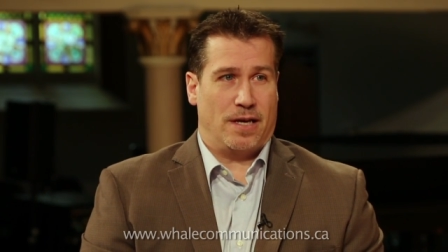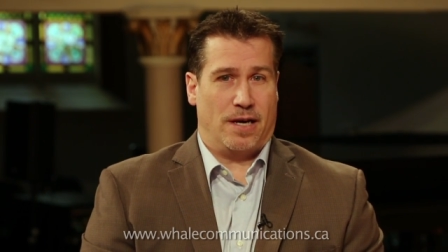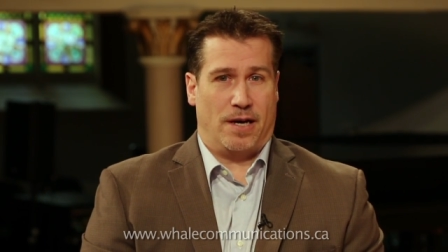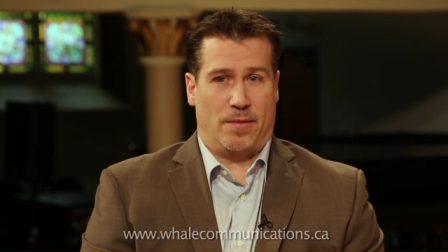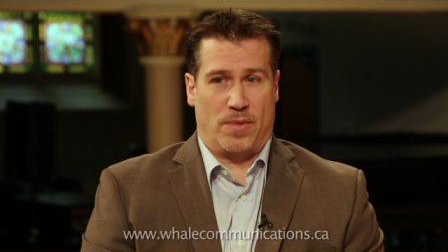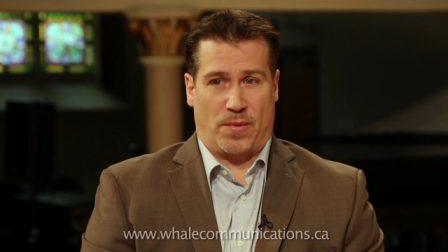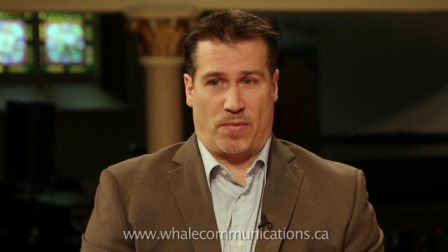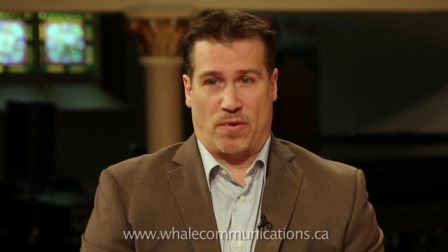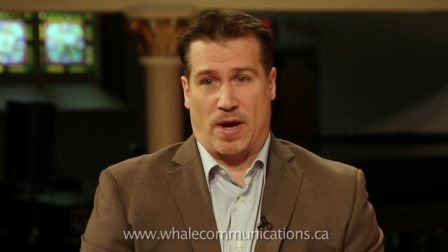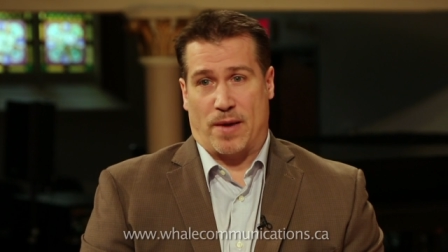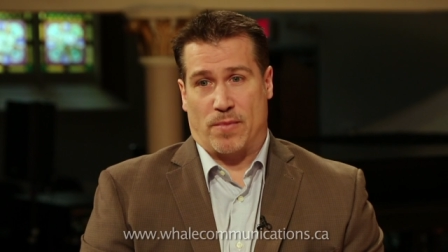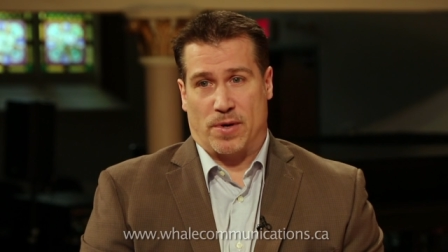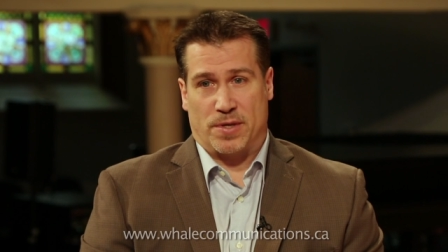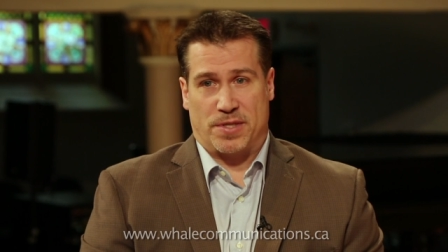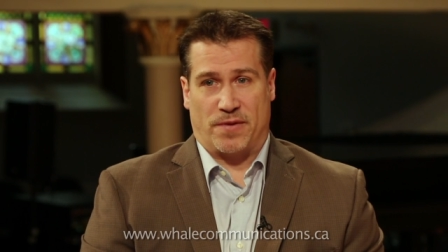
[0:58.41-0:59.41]
um, the
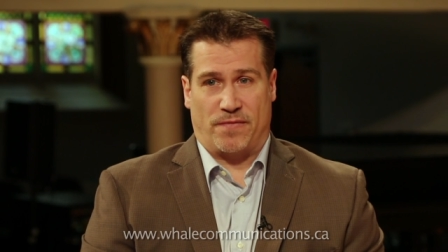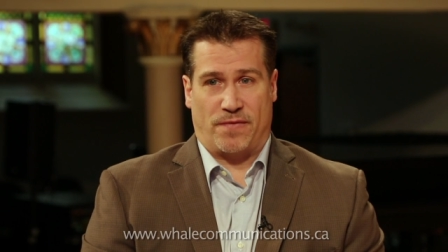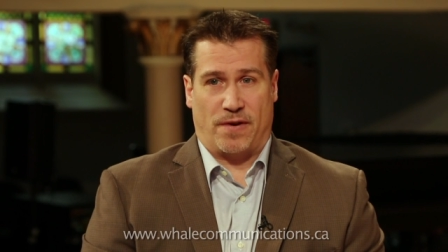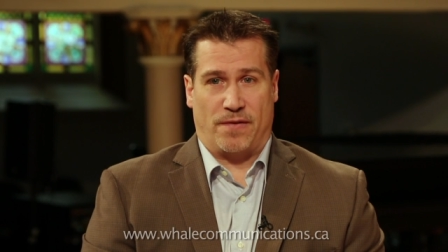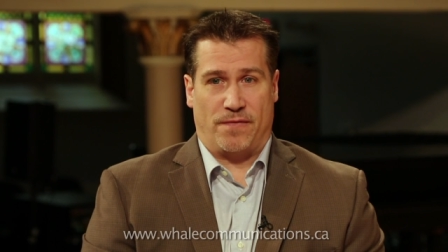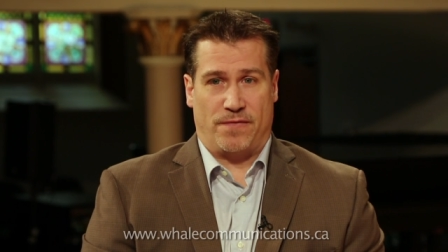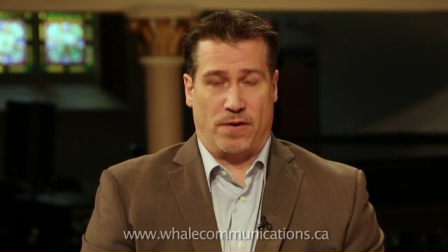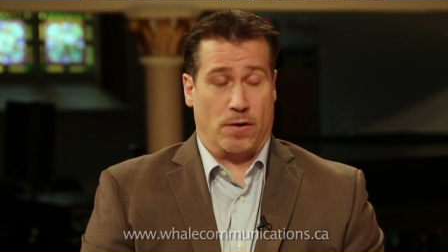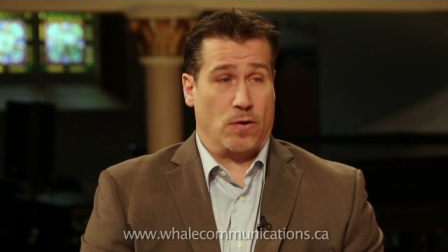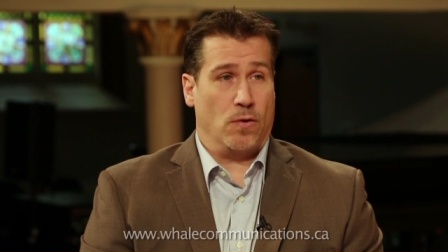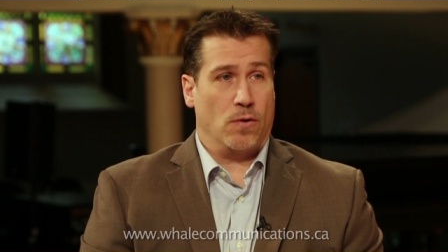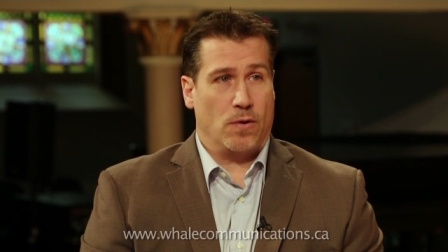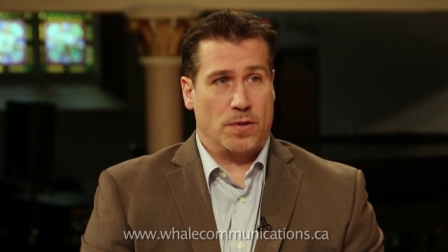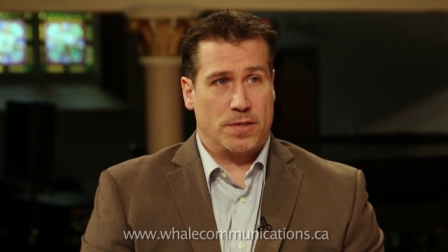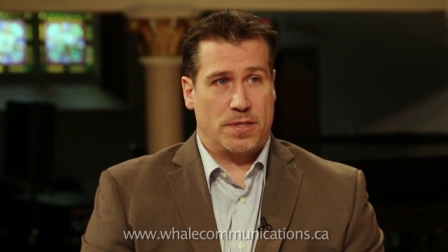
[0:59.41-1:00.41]
parameters of, of your
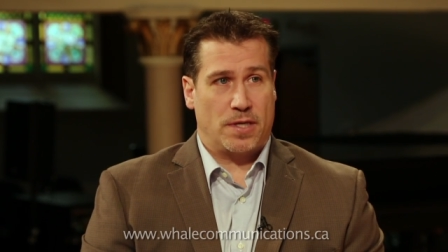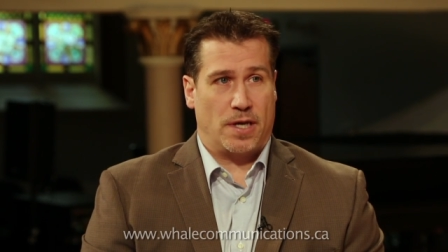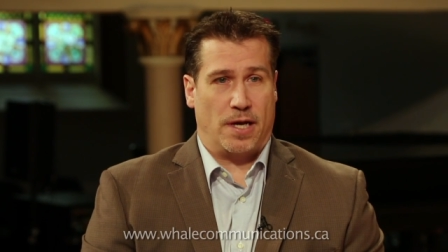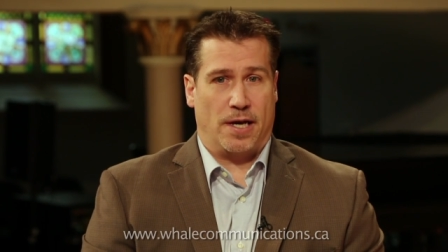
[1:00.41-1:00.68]
goals.